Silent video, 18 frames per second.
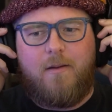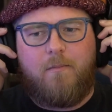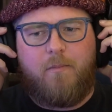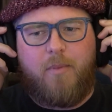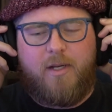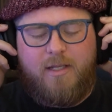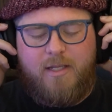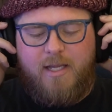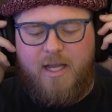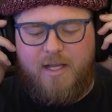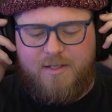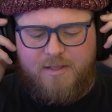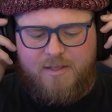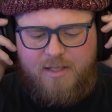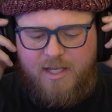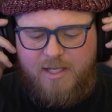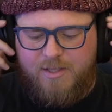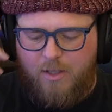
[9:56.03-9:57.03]
but yes,
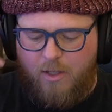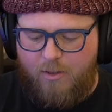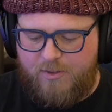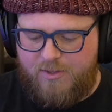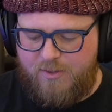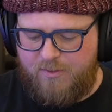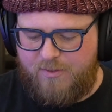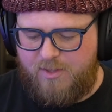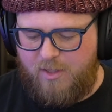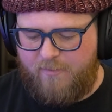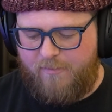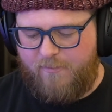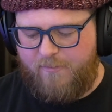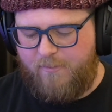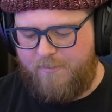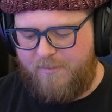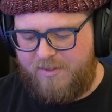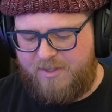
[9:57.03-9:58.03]
these also suffer
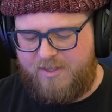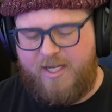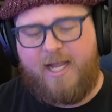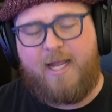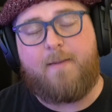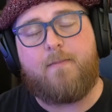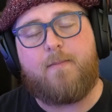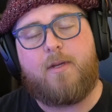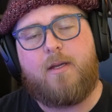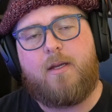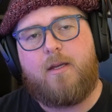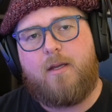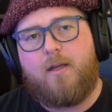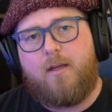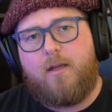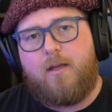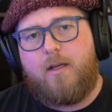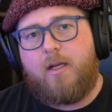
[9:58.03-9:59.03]
from the same
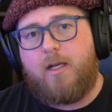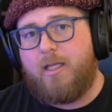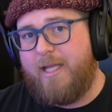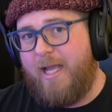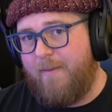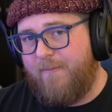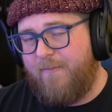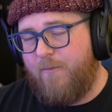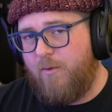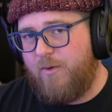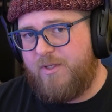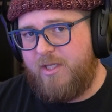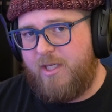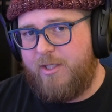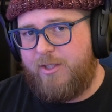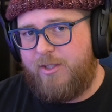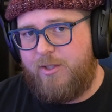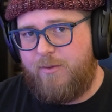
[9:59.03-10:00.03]
clamp force
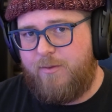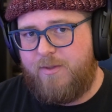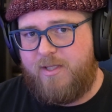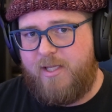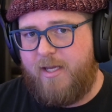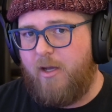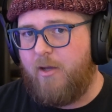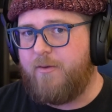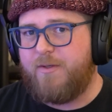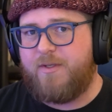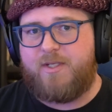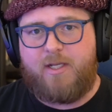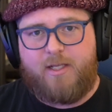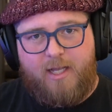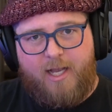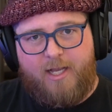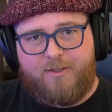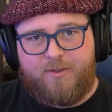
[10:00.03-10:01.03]
issues that other
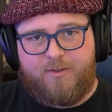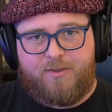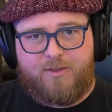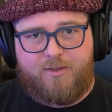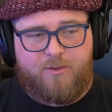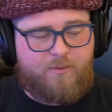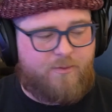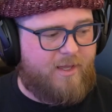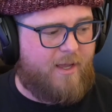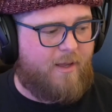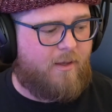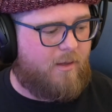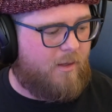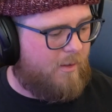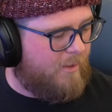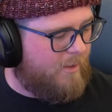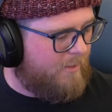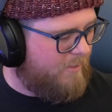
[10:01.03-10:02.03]
Sennheisers do, that
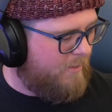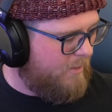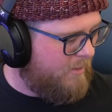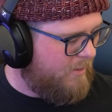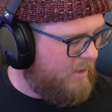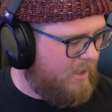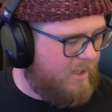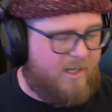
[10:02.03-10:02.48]
uh, the, the